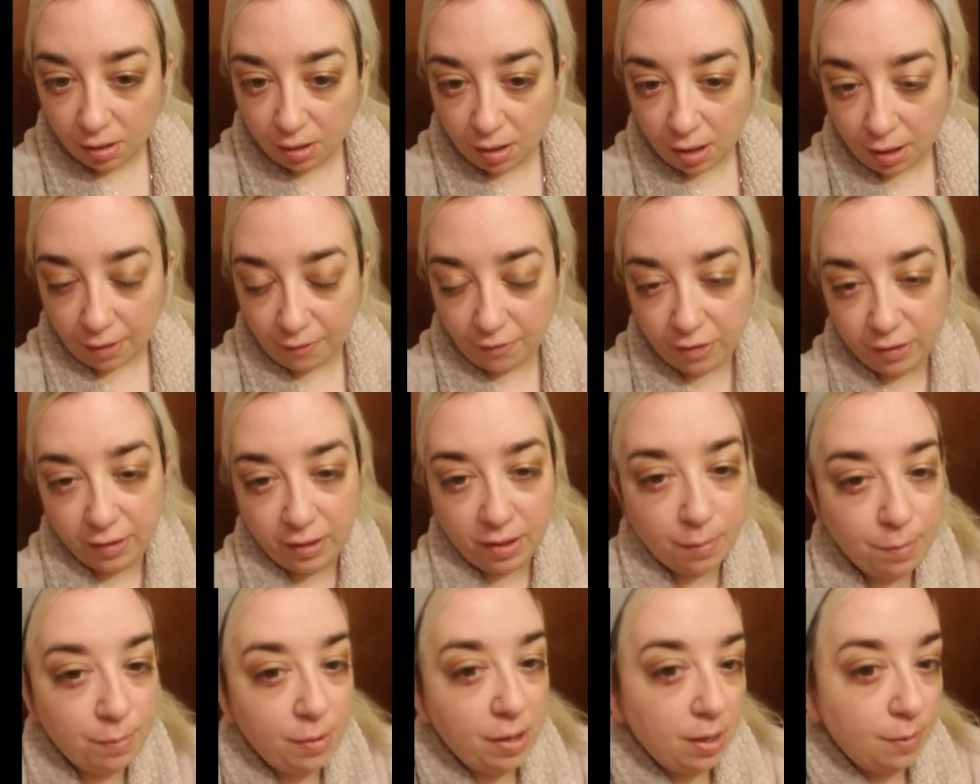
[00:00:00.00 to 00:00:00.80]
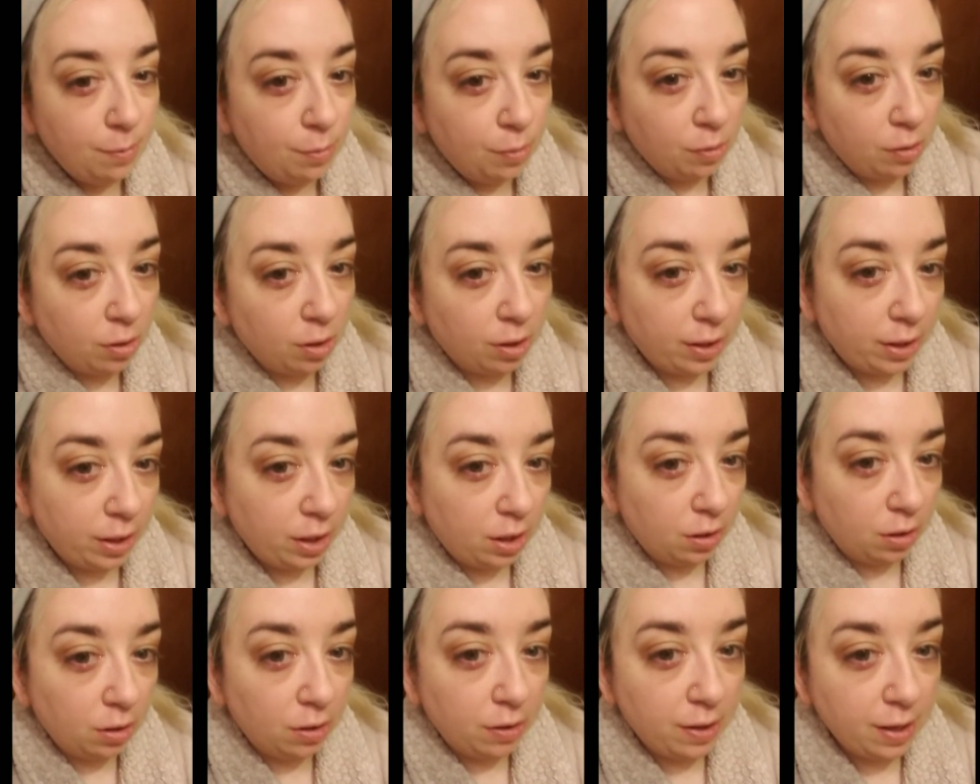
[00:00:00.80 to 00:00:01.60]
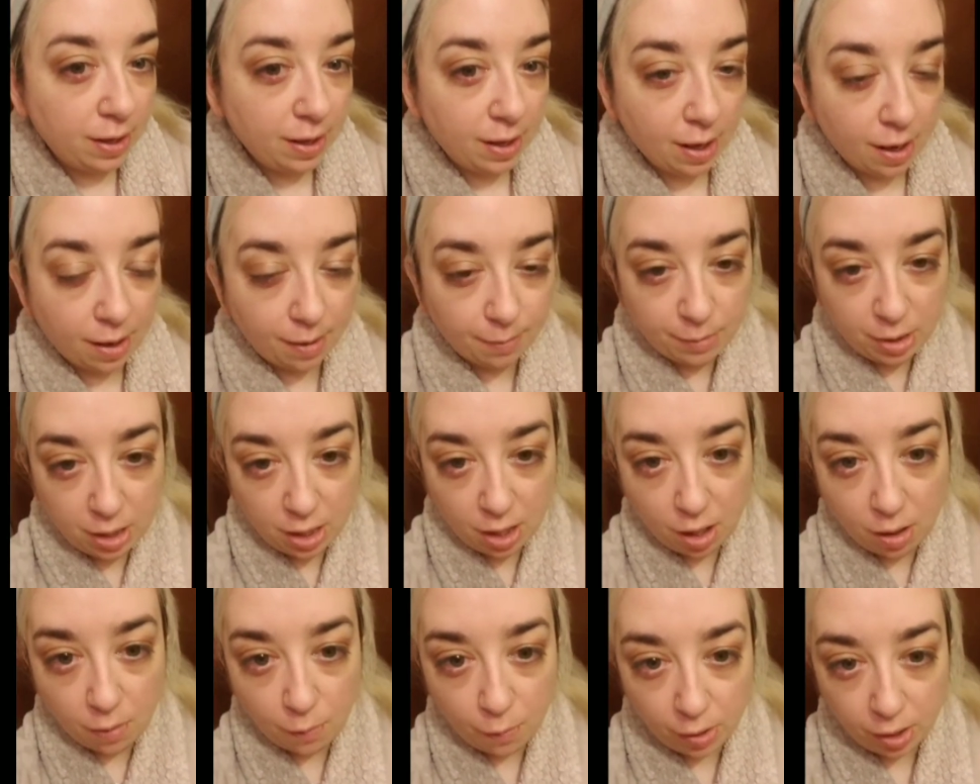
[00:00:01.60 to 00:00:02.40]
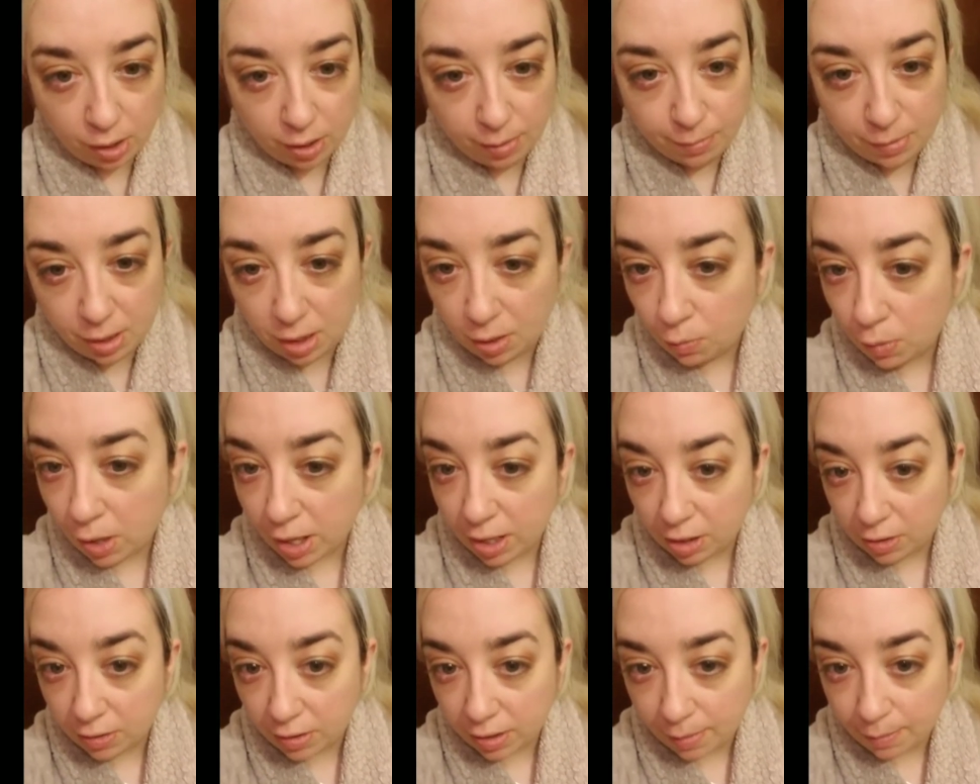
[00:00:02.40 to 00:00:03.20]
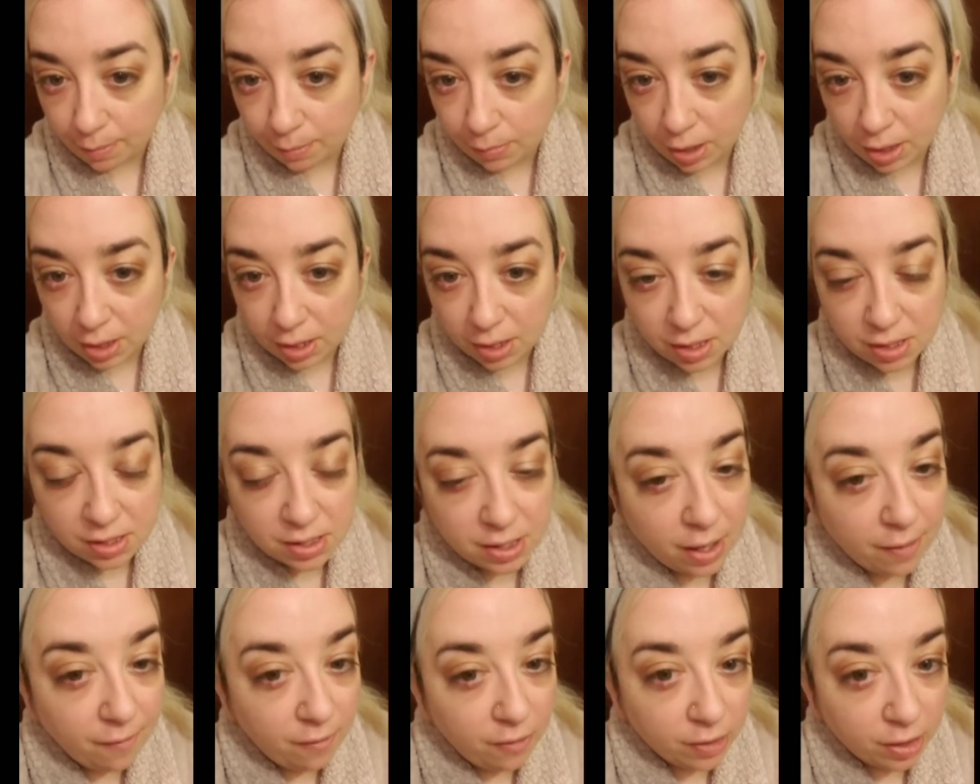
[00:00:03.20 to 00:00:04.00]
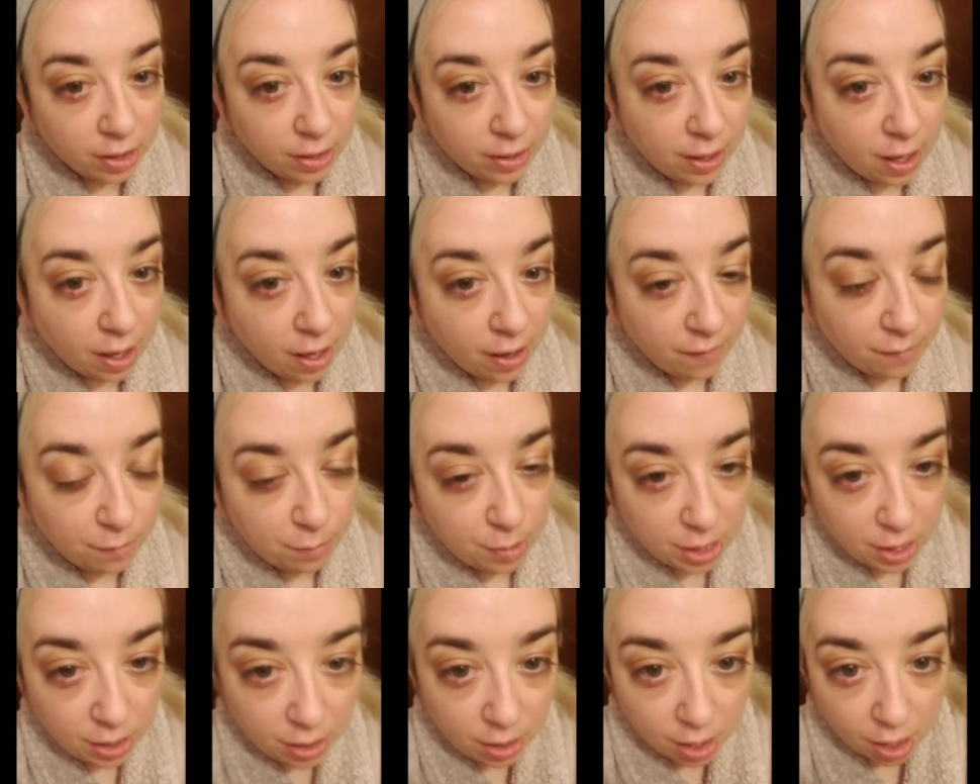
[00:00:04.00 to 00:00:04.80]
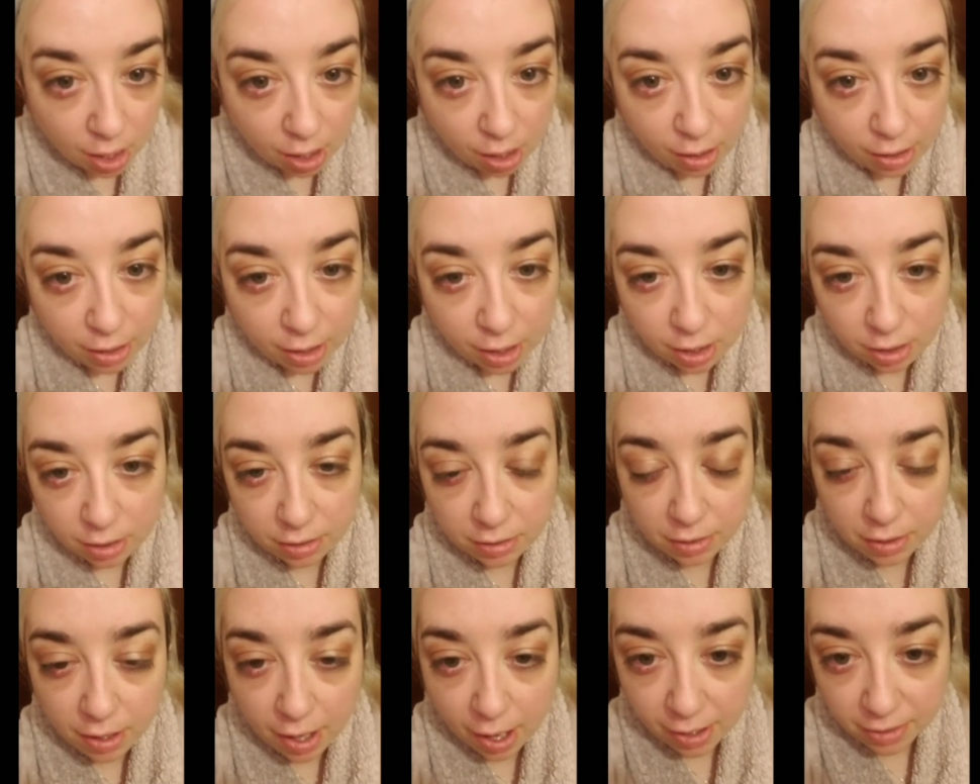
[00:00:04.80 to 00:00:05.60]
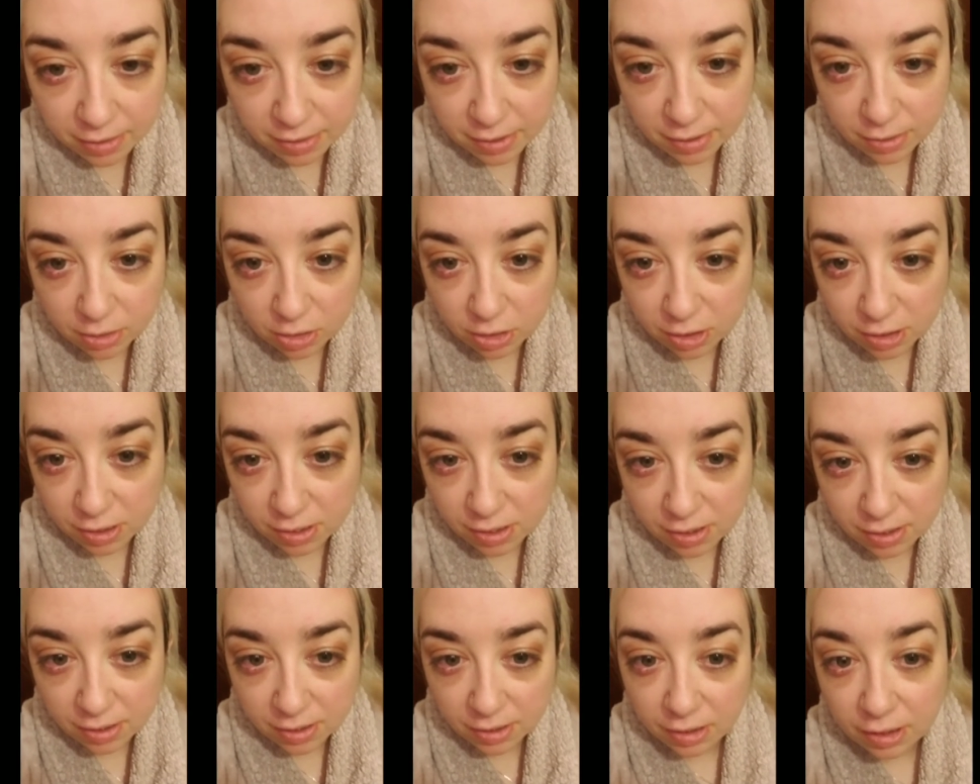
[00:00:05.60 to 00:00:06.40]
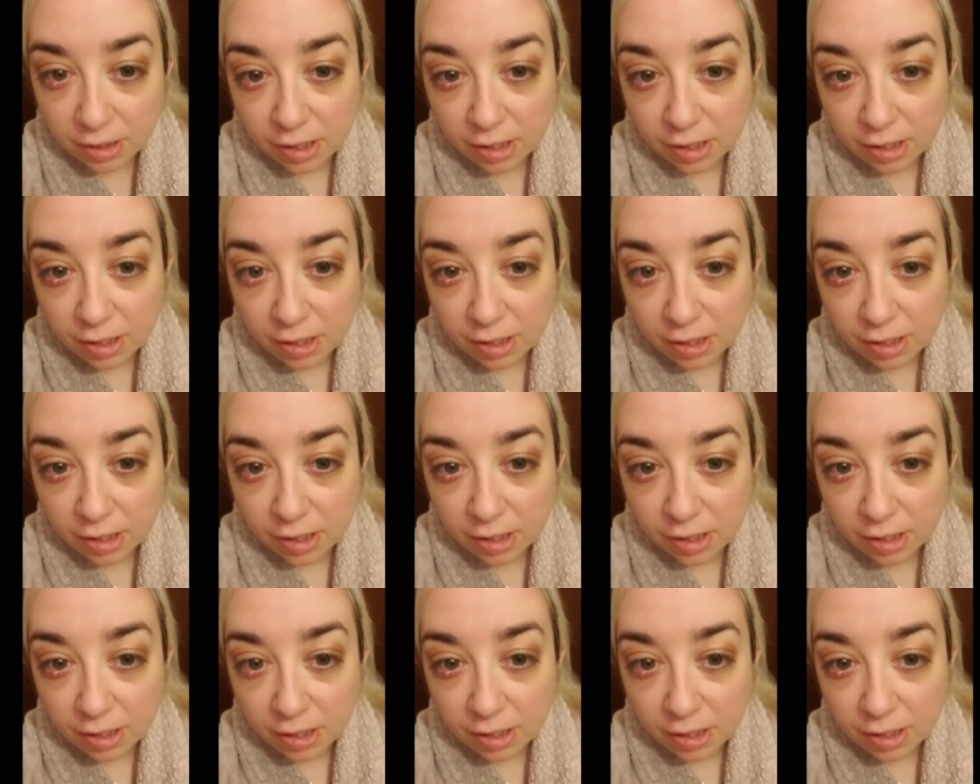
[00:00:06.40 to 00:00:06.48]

I feel like people are like looking at me not wanting me to wait on them because they feel like I have pink eye and that's just